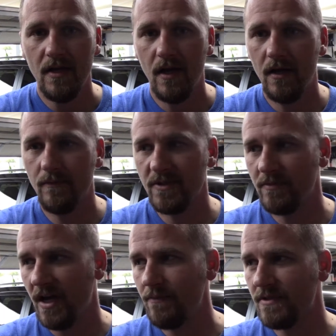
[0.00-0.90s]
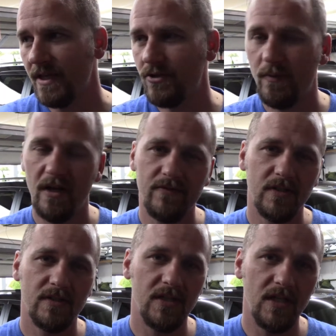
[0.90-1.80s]
Sometimes they used to be
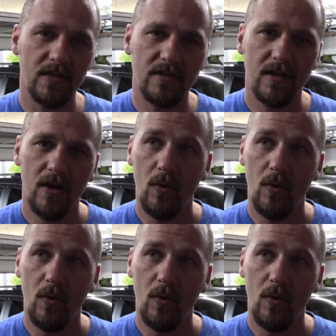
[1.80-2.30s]
F-16s.